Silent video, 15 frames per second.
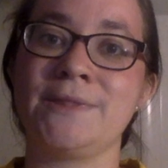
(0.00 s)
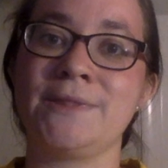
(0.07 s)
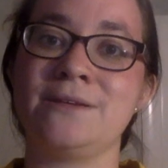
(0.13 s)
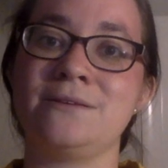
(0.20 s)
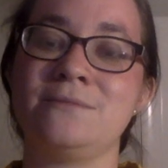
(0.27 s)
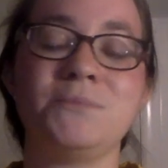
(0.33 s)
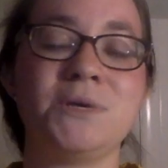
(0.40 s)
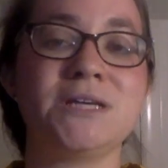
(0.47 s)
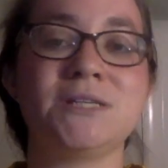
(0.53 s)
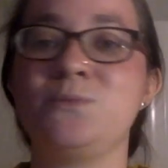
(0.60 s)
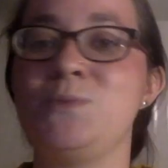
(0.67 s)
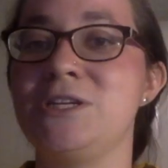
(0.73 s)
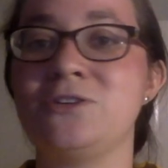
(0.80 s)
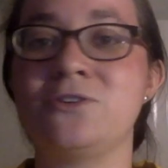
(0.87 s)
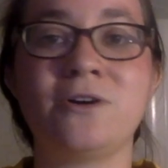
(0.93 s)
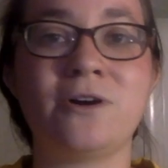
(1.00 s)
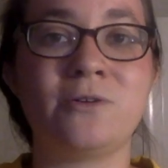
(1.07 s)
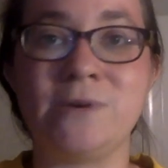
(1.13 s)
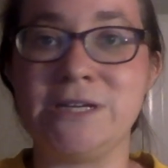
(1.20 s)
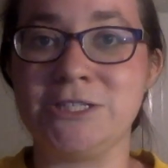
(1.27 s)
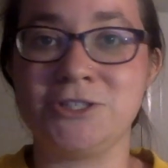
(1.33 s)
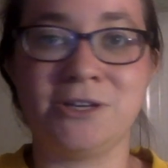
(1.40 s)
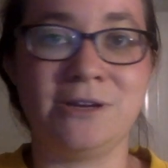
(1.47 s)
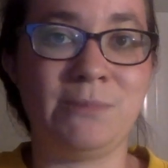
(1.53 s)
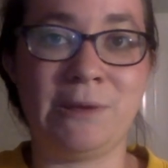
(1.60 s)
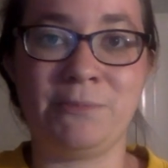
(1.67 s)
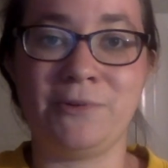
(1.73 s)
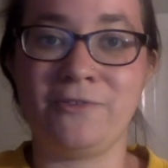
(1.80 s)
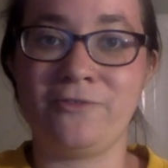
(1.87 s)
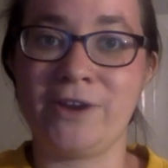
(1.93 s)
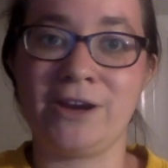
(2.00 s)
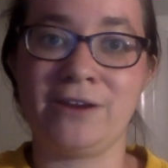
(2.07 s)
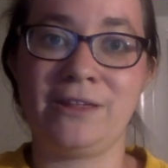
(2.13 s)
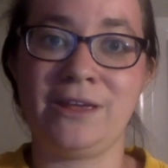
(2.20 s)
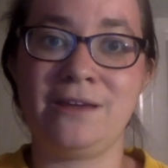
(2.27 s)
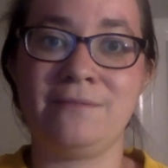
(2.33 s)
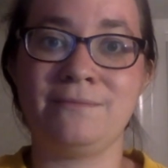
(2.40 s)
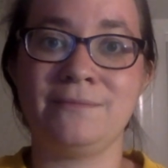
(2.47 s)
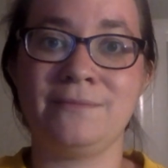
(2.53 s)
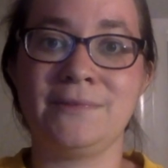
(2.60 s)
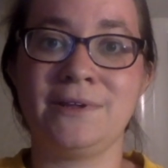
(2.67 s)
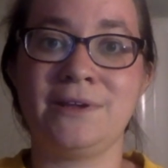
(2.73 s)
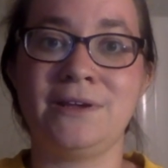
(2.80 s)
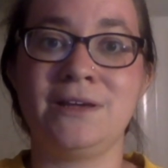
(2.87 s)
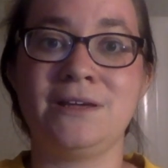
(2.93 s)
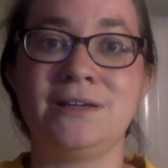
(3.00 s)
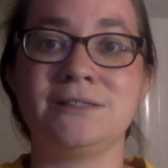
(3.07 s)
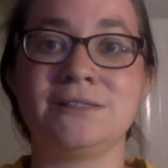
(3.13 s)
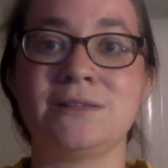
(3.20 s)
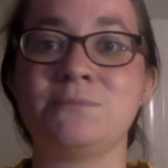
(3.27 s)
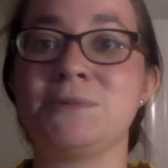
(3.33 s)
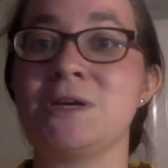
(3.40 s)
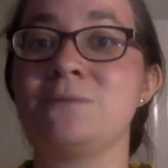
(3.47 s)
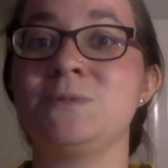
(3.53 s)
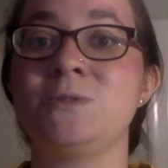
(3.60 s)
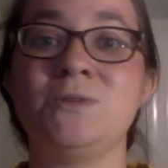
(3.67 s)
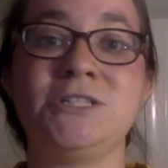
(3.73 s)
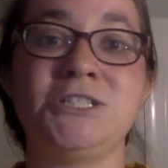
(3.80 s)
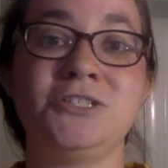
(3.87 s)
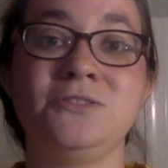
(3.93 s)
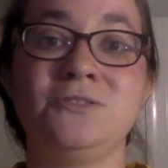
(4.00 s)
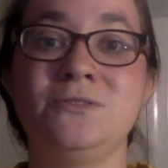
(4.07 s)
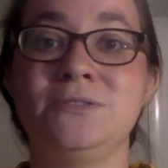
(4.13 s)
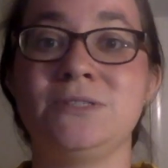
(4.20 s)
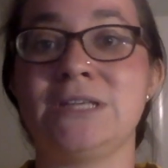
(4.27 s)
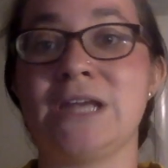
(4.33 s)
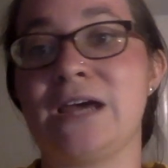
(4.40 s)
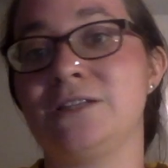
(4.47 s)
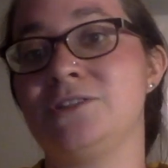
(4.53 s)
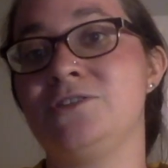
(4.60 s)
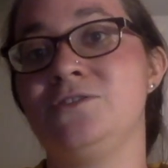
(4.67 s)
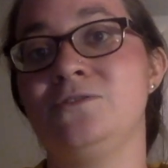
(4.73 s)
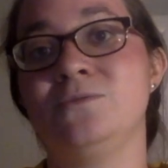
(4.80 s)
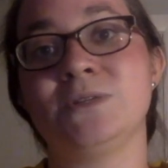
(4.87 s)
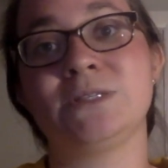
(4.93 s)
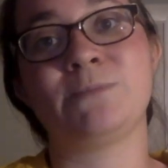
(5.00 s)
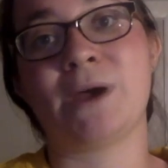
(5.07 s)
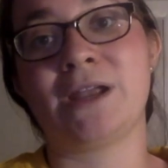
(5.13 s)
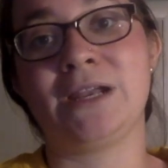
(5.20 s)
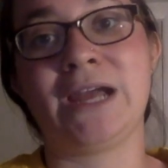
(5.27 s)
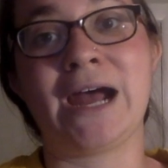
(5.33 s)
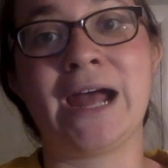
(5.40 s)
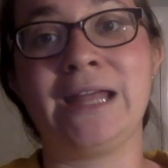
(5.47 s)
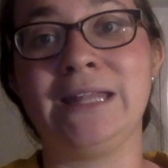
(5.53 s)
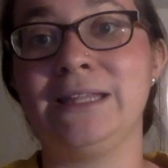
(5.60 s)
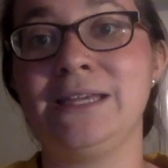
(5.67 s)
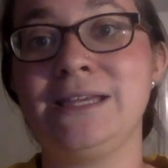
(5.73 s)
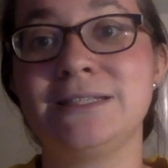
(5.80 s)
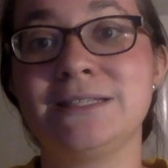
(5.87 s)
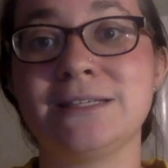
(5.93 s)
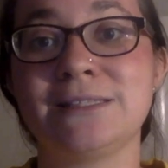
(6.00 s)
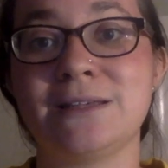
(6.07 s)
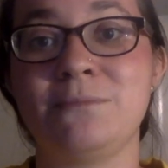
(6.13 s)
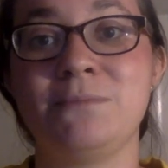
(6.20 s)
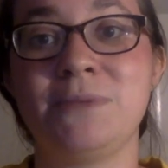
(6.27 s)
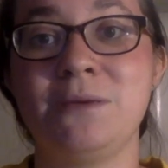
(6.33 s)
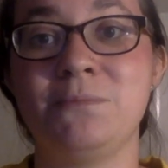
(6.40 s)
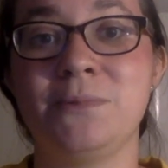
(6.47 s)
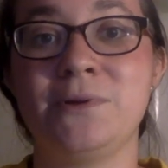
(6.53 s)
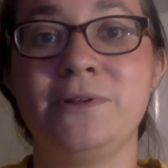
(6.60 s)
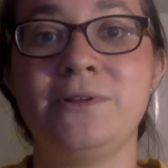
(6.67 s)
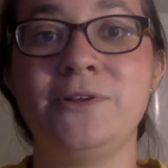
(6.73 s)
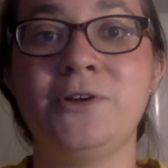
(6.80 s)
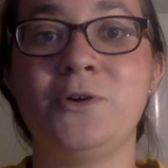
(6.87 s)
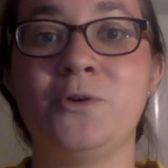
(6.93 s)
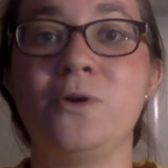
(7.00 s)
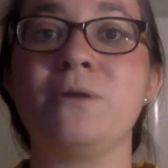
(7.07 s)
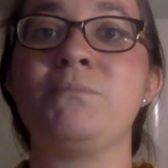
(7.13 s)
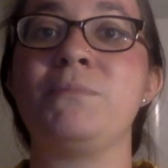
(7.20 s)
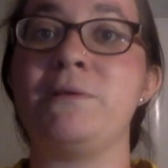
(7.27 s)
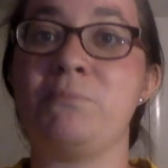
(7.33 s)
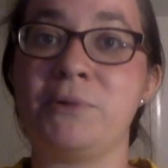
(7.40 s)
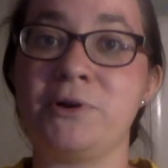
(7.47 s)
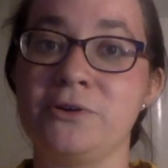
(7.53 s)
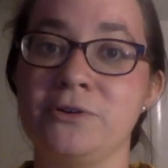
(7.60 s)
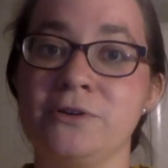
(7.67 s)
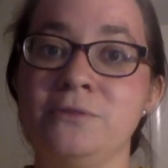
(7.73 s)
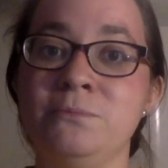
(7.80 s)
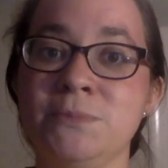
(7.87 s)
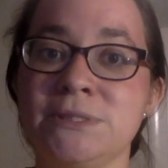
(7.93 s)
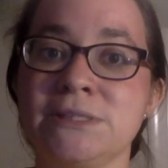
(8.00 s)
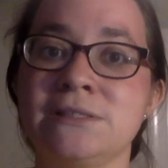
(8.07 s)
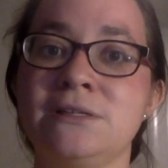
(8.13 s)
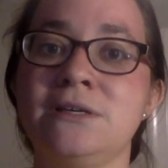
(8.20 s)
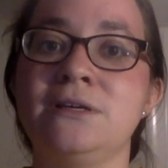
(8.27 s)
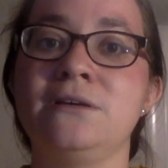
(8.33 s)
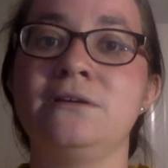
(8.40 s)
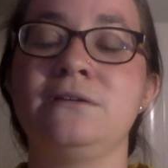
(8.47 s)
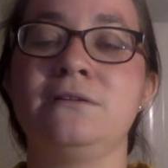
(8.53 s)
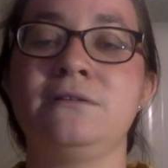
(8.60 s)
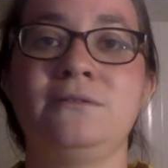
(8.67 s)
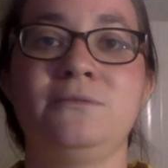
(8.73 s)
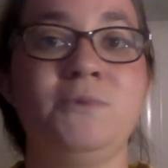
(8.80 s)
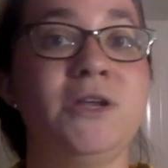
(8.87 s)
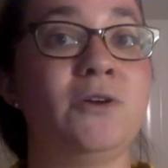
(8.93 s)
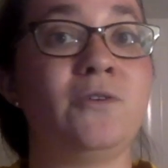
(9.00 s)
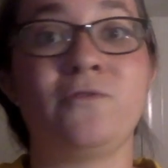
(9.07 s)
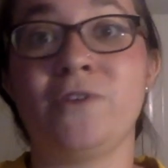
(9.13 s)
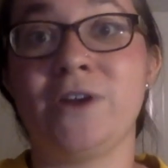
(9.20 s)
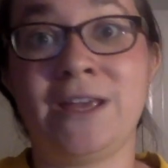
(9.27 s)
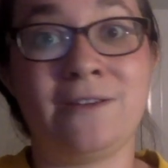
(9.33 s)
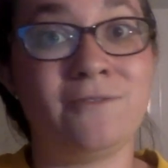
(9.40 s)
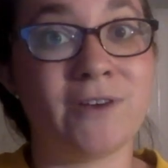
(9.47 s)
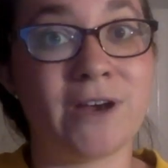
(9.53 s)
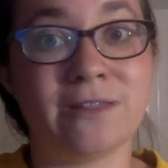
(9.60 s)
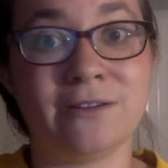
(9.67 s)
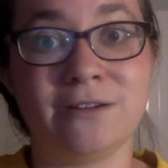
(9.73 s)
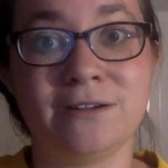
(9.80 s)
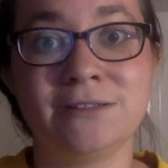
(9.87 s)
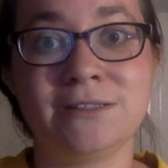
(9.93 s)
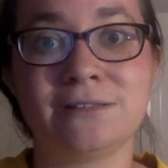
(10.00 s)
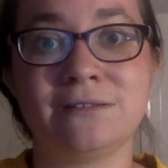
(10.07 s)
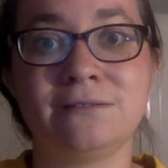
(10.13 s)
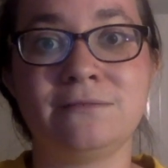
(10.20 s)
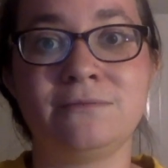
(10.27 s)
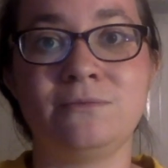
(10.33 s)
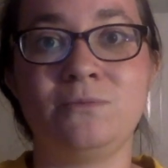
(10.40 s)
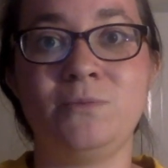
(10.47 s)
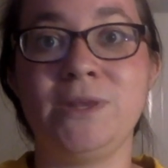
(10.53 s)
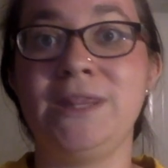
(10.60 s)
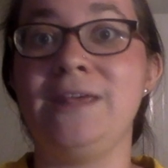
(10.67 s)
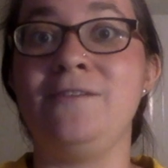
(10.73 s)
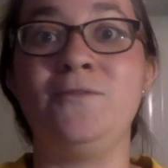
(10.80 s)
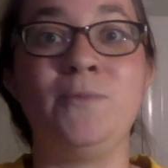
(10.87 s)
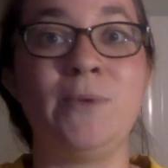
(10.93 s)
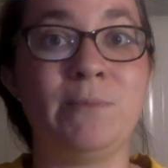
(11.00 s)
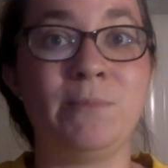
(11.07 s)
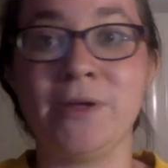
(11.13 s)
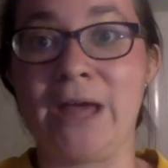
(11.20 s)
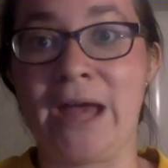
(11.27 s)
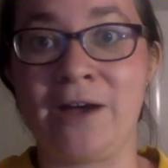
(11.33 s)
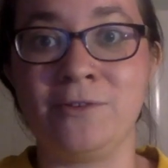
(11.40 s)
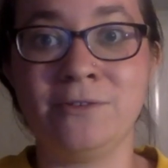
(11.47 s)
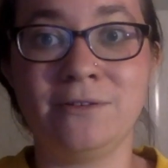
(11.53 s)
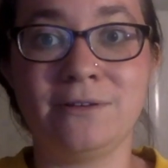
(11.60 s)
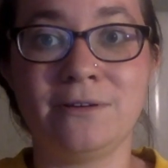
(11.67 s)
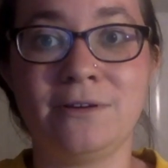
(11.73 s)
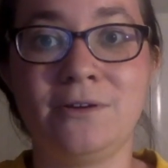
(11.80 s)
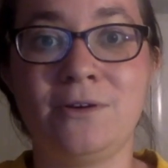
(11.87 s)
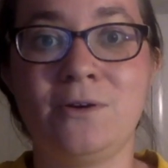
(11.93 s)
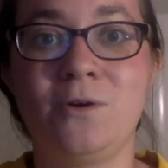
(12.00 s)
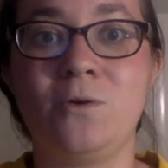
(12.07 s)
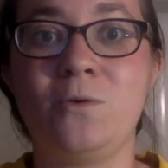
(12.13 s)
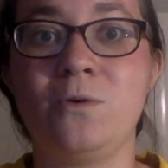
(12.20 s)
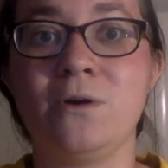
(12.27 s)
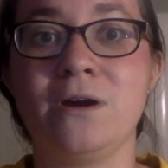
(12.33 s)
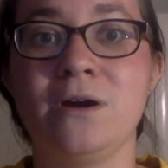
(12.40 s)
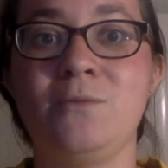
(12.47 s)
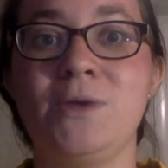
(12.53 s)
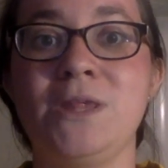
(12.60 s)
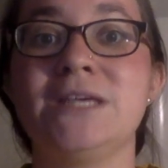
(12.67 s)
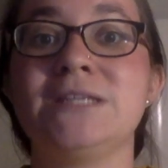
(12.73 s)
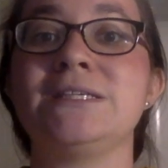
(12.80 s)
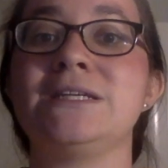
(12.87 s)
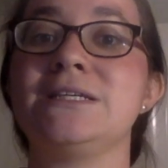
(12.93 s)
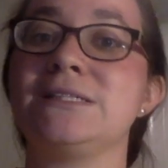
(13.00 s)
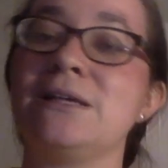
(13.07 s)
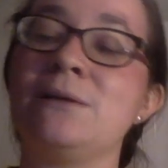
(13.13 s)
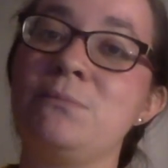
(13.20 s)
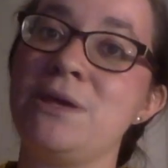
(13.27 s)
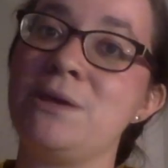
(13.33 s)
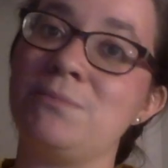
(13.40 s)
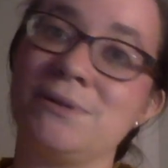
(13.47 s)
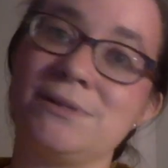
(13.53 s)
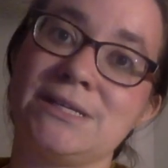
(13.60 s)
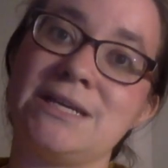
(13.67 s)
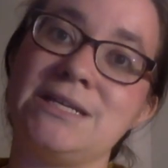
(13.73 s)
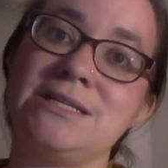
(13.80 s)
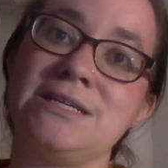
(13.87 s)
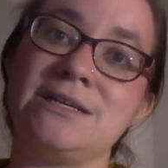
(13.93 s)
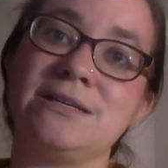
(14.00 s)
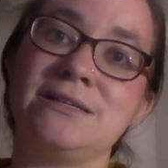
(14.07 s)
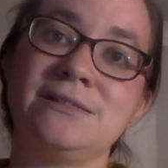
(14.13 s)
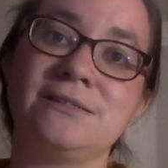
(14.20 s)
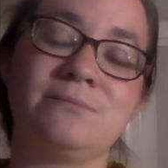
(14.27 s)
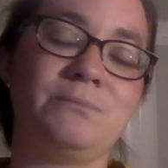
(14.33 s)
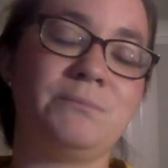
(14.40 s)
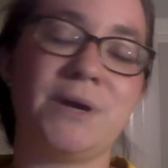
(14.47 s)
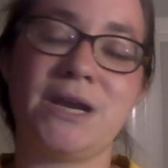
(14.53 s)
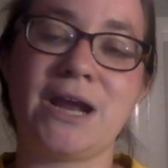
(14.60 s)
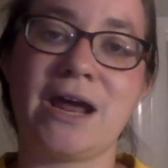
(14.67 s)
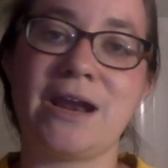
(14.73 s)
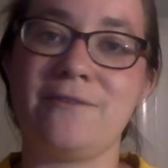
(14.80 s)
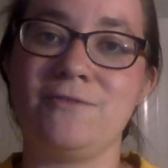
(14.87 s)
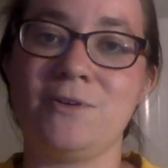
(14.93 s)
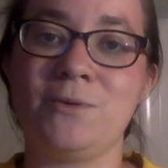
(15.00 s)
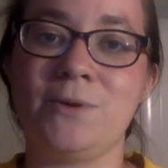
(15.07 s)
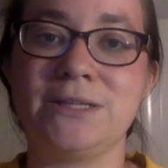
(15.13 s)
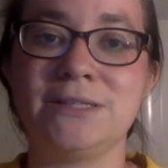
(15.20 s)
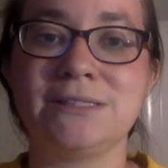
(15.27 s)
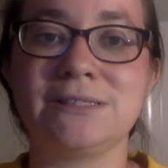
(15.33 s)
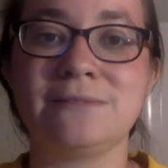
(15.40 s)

Because we don't always treat people fairly. Sometimes we choose not to respond kindly to some people or people groups. We don't forgive others. We leave people out. Or we listen to some people's ideas, but not everyone's.